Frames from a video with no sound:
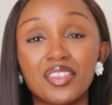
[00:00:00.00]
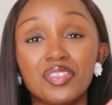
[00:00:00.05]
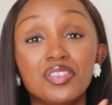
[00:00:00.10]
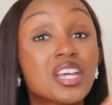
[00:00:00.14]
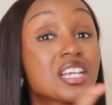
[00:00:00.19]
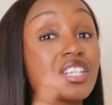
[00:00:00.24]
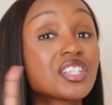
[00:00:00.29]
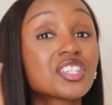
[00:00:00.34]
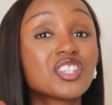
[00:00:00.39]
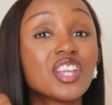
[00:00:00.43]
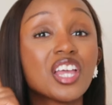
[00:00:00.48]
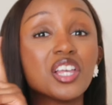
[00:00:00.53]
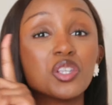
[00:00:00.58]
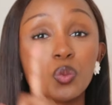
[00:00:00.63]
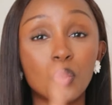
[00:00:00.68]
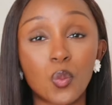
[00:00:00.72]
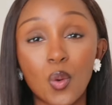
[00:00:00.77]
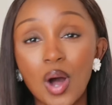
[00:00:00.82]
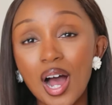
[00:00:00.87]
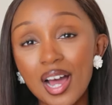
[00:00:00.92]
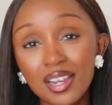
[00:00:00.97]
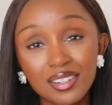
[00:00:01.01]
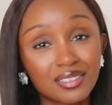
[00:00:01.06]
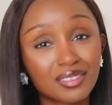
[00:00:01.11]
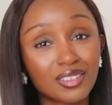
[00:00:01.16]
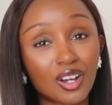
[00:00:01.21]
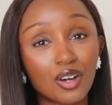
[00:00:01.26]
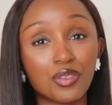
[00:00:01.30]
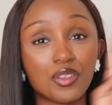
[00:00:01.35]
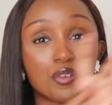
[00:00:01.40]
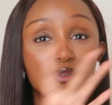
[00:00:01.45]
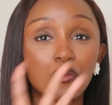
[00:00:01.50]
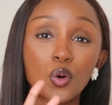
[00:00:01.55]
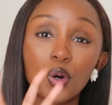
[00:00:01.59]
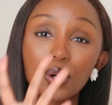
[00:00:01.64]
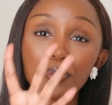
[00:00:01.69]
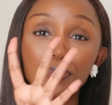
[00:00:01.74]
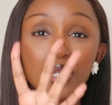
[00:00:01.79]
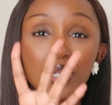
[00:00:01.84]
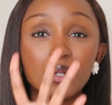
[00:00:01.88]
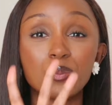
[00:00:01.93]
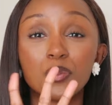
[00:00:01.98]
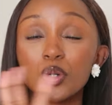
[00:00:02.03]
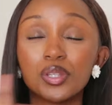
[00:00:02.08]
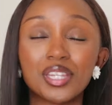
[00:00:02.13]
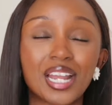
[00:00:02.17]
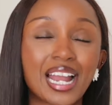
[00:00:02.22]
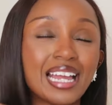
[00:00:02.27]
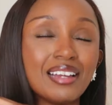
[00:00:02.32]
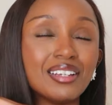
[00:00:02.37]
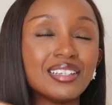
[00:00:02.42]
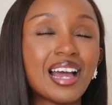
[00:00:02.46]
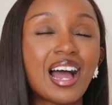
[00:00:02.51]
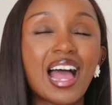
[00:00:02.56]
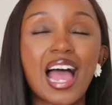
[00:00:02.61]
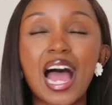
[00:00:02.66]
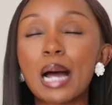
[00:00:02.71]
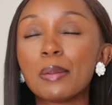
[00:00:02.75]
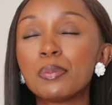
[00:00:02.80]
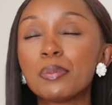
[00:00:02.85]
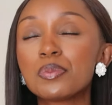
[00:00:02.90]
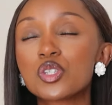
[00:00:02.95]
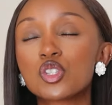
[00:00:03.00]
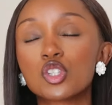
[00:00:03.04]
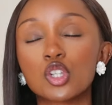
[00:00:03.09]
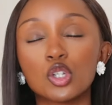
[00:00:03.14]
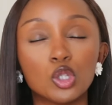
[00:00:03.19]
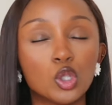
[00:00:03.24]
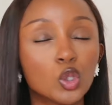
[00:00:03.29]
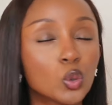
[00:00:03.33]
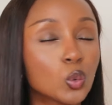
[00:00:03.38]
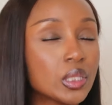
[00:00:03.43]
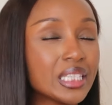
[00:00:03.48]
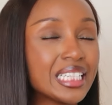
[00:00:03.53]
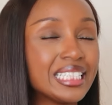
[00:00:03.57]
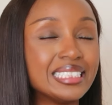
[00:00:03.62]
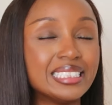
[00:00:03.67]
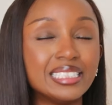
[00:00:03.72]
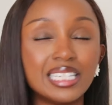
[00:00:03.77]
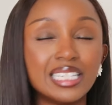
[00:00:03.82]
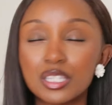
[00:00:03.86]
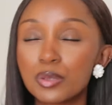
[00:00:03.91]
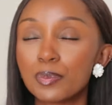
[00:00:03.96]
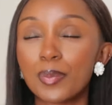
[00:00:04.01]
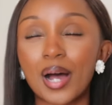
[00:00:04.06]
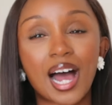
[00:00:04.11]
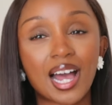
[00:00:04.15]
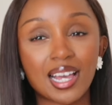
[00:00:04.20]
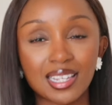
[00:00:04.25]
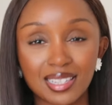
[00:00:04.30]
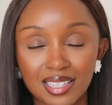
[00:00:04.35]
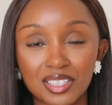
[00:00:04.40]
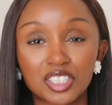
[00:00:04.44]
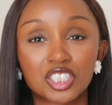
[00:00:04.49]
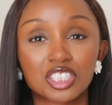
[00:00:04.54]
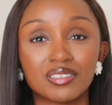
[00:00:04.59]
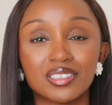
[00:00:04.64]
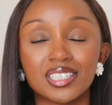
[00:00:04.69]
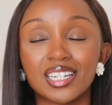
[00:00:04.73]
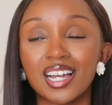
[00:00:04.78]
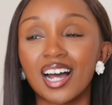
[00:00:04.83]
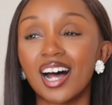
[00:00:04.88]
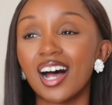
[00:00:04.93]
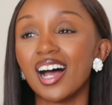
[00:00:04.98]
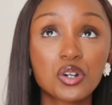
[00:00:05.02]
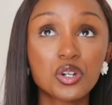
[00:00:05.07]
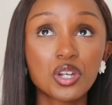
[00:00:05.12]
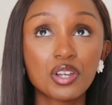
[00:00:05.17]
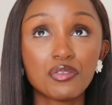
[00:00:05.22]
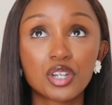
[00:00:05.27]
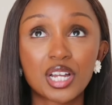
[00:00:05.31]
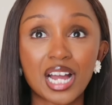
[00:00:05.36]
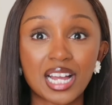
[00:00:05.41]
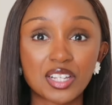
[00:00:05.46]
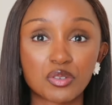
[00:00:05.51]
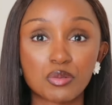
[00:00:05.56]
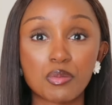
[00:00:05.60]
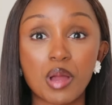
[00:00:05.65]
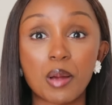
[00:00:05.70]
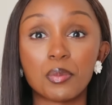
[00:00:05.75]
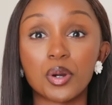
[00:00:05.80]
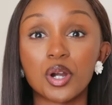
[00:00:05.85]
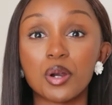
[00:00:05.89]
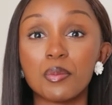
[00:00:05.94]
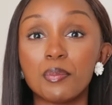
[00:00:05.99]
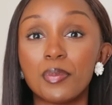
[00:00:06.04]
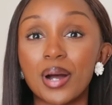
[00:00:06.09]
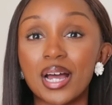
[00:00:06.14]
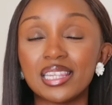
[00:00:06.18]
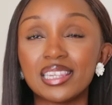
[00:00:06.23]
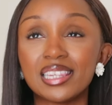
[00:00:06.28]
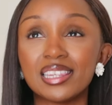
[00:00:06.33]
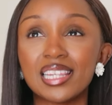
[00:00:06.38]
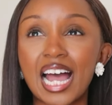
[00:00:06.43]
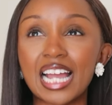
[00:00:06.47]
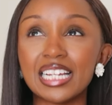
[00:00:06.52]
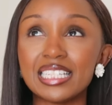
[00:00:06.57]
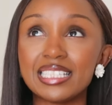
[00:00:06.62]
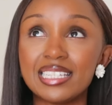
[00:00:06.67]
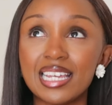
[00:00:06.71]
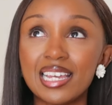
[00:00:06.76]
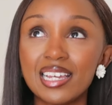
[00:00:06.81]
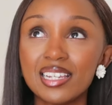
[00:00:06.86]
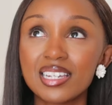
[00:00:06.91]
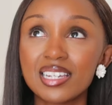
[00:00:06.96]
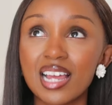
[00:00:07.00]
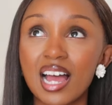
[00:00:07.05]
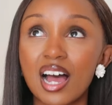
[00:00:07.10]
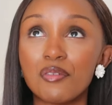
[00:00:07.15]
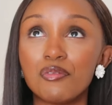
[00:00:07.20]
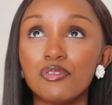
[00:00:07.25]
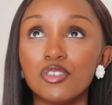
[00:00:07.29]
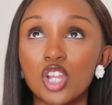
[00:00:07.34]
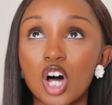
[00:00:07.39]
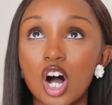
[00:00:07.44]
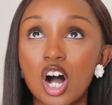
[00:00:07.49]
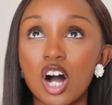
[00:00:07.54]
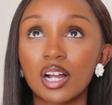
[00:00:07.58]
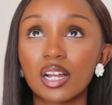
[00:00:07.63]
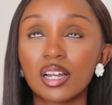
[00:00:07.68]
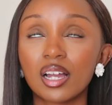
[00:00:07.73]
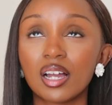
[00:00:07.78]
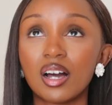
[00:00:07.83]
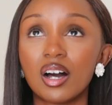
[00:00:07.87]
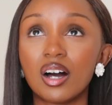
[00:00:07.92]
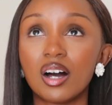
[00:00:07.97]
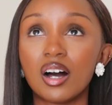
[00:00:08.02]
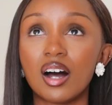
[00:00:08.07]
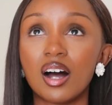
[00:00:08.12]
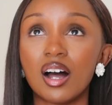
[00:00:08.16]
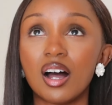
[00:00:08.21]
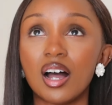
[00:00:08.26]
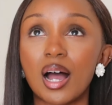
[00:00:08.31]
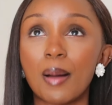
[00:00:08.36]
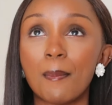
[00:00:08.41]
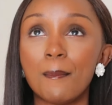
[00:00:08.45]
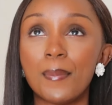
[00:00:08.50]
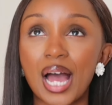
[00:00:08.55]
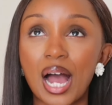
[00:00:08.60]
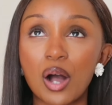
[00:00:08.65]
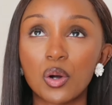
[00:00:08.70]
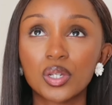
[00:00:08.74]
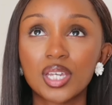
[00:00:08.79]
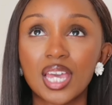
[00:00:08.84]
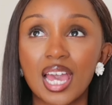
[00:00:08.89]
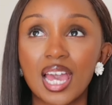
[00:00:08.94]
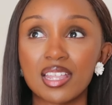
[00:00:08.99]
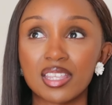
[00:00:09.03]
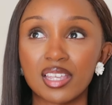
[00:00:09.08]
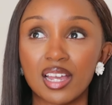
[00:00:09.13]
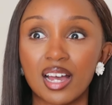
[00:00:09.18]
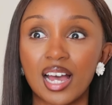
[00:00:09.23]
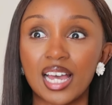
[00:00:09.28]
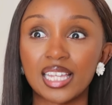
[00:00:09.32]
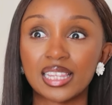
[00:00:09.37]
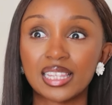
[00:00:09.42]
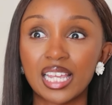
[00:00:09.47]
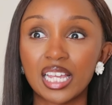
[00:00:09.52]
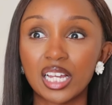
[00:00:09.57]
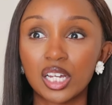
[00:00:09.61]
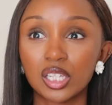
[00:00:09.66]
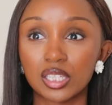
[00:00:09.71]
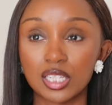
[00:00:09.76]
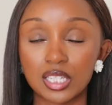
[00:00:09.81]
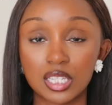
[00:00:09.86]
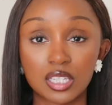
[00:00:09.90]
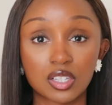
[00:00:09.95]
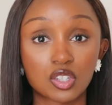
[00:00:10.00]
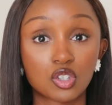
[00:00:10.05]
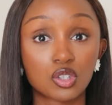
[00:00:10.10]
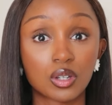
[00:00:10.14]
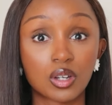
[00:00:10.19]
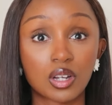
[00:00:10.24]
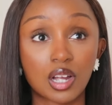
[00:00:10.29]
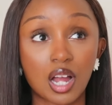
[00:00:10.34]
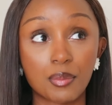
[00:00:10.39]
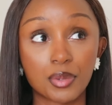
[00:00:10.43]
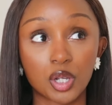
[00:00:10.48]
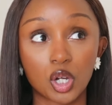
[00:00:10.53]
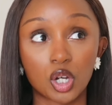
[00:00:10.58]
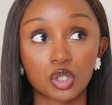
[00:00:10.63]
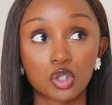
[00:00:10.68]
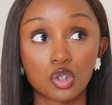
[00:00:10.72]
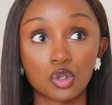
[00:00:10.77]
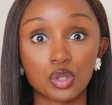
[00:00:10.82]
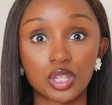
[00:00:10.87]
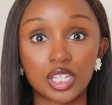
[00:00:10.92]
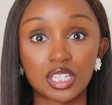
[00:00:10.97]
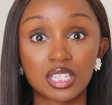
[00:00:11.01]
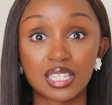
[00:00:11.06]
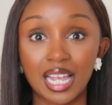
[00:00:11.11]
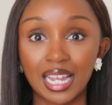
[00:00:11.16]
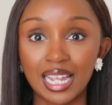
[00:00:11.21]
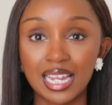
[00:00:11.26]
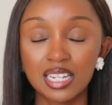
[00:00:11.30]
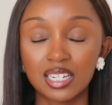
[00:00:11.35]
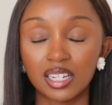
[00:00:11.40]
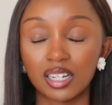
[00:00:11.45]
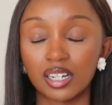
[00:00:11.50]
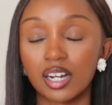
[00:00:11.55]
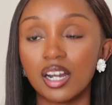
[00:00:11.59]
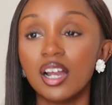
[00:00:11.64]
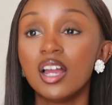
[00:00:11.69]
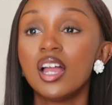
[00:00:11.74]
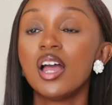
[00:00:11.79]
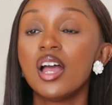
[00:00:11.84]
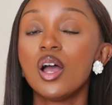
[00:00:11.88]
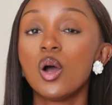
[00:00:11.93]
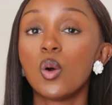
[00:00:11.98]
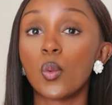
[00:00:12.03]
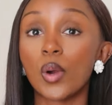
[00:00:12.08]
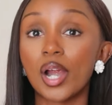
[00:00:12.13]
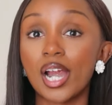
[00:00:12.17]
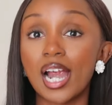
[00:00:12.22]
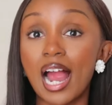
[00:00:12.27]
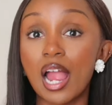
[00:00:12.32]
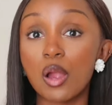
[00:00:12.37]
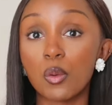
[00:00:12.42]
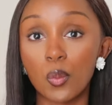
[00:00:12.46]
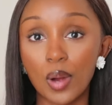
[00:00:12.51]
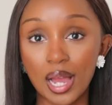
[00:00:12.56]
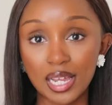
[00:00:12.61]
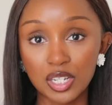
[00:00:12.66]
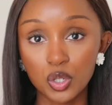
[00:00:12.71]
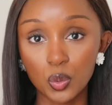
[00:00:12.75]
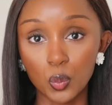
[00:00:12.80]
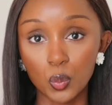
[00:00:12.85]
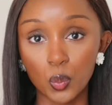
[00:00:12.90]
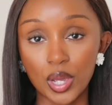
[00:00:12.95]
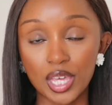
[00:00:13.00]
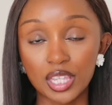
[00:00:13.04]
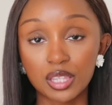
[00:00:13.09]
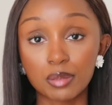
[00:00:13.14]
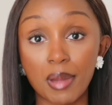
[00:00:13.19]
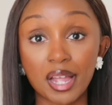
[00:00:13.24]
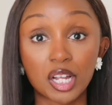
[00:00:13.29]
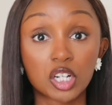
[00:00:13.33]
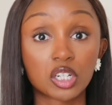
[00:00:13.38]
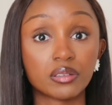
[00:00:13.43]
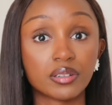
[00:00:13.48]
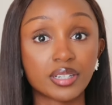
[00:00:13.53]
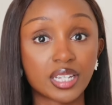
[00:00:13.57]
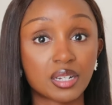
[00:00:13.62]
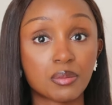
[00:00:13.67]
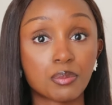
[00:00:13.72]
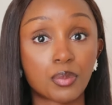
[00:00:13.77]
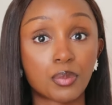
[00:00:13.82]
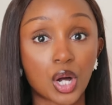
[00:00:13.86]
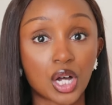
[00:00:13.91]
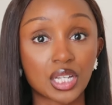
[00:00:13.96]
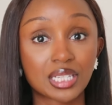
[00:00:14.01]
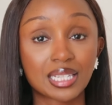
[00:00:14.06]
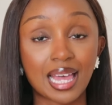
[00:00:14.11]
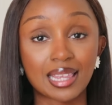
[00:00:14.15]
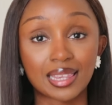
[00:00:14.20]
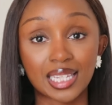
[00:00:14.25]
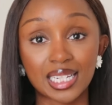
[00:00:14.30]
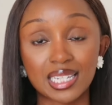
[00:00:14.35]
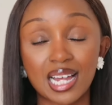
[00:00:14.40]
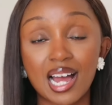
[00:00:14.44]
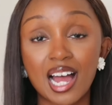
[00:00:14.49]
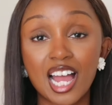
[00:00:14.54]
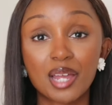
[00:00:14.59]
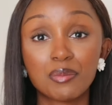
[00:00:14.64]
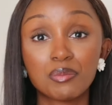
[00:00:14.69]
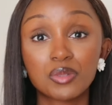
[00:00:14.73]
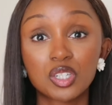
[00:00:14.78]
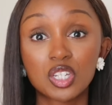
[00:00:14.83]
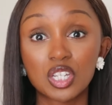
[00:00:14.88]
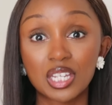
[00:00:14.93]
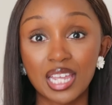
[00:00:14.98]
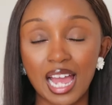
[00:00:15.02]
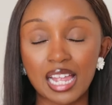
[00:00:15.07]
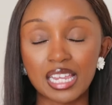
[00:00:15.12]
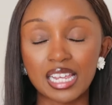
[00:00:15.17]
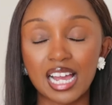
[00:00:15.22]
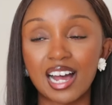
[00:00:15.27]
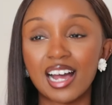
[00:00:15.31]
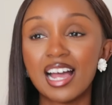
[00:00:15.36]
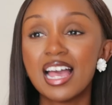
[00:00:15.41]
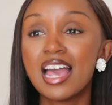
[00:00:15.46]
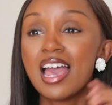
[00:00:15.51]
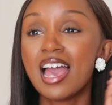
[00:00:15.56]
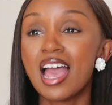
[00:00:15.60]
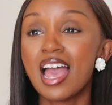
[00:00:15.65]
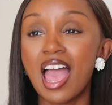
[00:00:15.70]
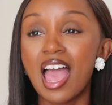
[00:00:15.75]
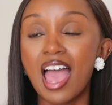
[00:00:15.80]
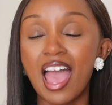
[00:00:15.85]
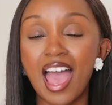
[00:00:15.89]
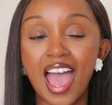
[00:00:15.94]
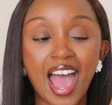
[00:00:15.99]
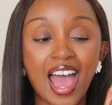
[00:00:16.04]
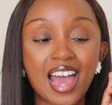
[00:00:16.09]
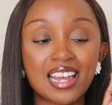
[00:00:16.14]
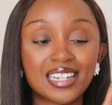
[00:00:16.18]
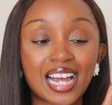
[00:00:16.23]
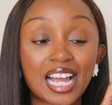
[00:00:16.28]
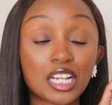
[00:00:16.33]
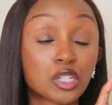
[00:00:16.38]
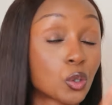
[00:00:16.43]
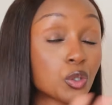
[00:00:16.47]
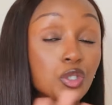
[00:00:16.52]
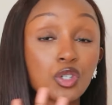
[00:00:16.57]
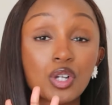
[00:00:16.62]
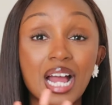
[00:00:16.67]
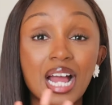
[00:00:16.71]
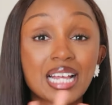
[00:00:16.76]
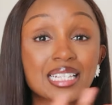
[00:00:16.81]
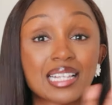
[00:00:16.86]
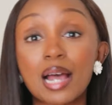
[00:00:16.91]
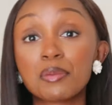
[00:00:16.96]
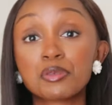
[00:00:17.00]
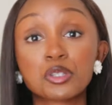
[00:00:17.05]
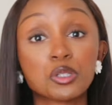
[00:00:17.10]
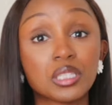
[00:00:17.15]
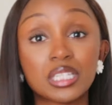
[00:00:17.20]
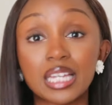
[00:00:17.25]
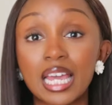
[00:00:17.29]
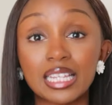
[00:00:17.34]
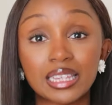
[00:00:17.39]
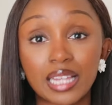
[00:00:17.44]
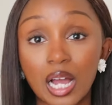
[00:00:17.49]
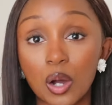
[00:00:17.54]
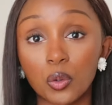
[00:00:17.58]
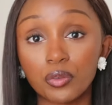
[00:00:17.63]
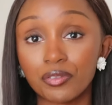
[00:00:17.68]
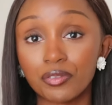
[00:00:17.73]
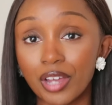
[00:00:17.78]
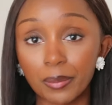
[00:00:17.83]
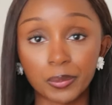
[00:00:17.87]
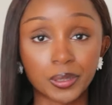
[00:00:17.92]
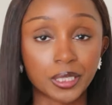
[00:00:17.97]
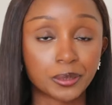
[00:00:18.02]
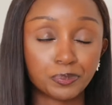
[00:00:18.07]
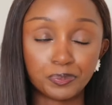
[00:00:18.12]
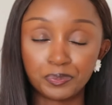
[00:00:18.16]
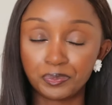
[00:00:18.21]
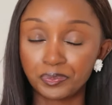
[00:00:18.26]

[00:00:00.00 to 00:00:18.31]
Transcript: this is one of the 4 people that I absolutely despise in Korea. I don't know if you guys remember, but I did a vlog about Kenya. I think this is coming on to the 2nd year, where I went with my Korean boss at the time to Kenya, and I told you guys I absolutely hate that whole family.